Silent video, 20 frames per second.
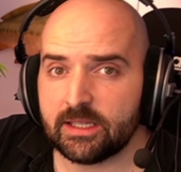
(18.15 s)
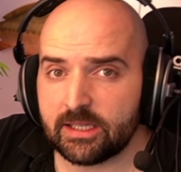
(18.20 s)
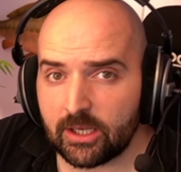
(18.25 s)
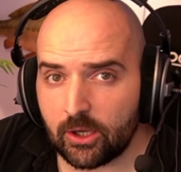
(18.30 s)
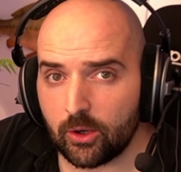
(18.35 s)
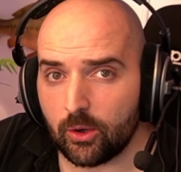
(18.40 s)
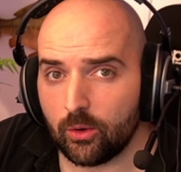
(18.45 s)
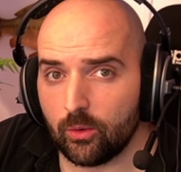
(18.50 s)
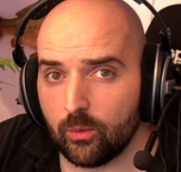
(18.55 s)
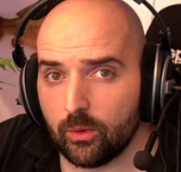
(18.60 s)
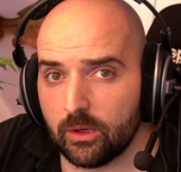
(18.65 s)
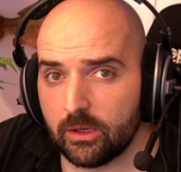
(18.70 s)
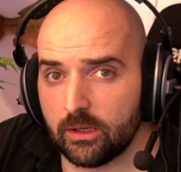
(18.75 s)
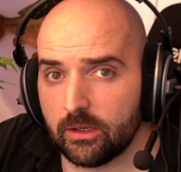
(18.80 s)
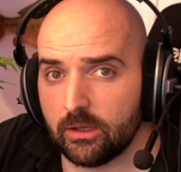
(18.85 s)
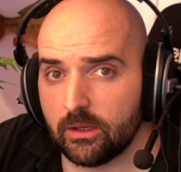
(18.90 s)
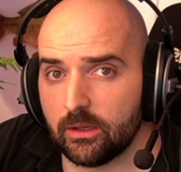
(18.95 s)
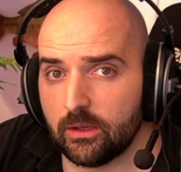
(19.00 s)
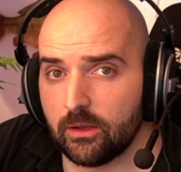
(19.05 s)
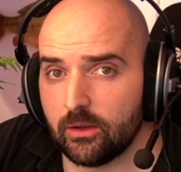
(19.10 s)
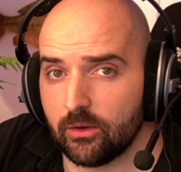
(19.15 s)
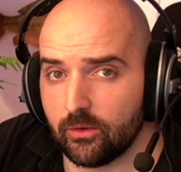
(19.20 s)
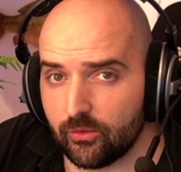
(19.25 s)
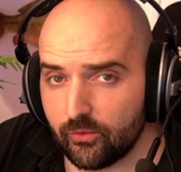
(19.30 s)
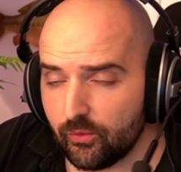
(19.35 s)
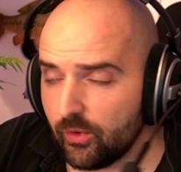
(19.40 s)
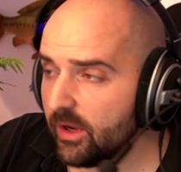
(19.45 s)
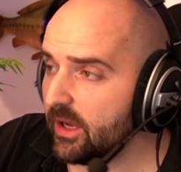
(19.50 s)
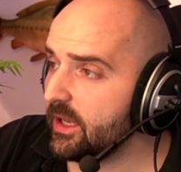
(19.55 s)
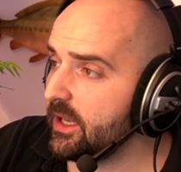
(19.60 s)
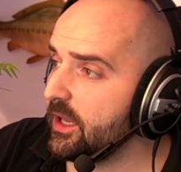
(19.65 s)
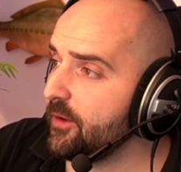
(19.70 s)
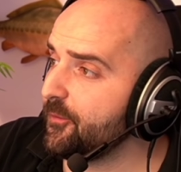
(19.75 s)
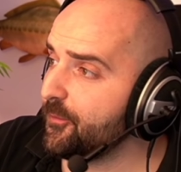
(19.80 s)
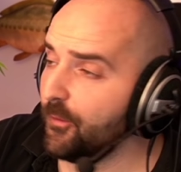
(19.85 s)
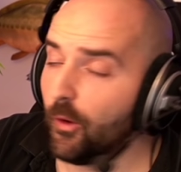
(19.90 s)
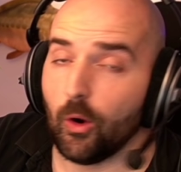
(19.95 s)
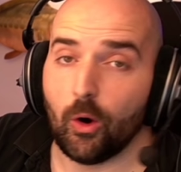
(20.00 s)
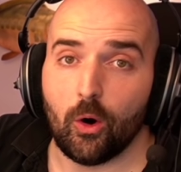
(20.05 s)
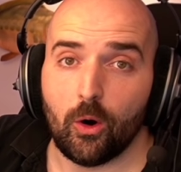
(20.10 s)
2 really
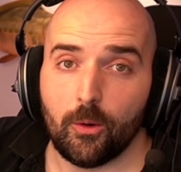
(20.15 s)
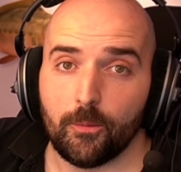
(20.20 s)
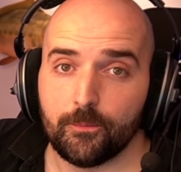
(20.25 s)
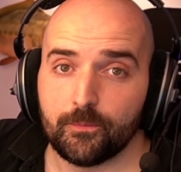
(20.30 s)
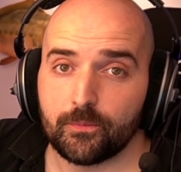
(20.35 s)
for?